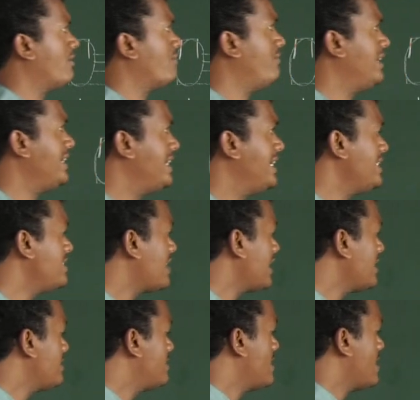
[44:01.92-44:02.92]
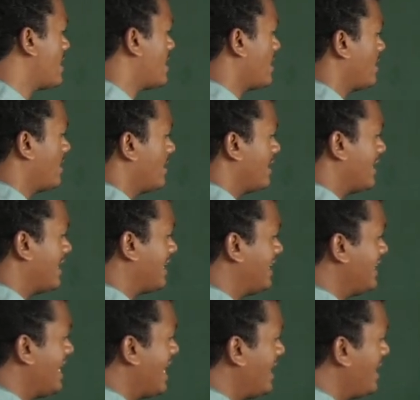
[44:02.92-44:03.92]
will decides the
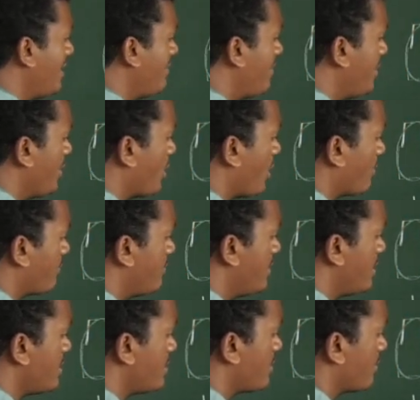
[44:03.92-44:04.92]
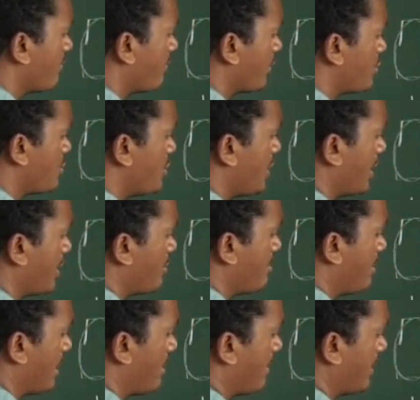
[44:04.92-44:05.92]
reactivity of these first A
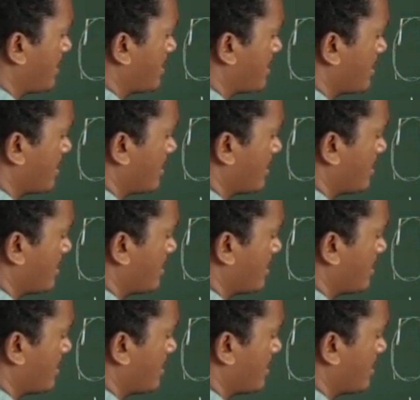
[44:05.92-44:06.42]
group elements.